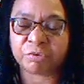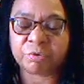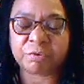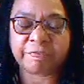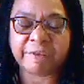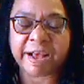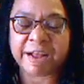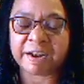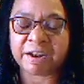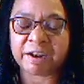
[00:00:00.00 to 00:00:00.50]
We've
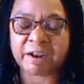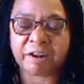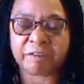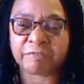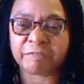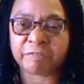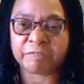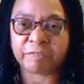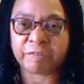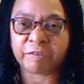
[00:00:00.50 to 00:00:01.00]
had
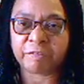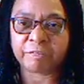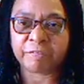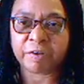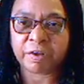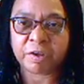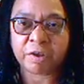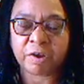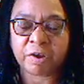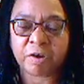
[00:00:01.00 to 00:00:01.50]
enough
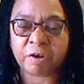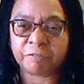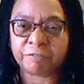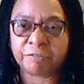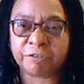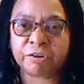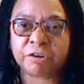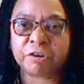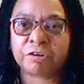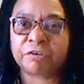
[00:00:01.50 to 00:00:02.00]
of
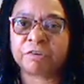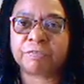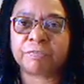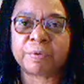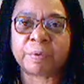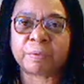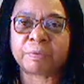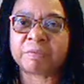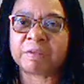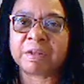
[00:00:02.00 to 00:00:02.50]
church
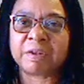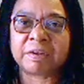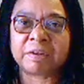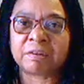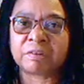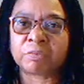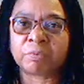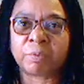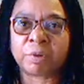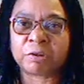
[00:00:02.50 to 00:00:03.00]
folk telling
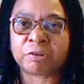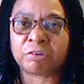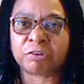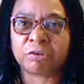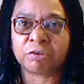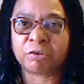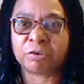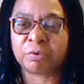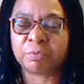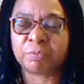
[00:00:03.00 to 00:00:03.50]
us what to do.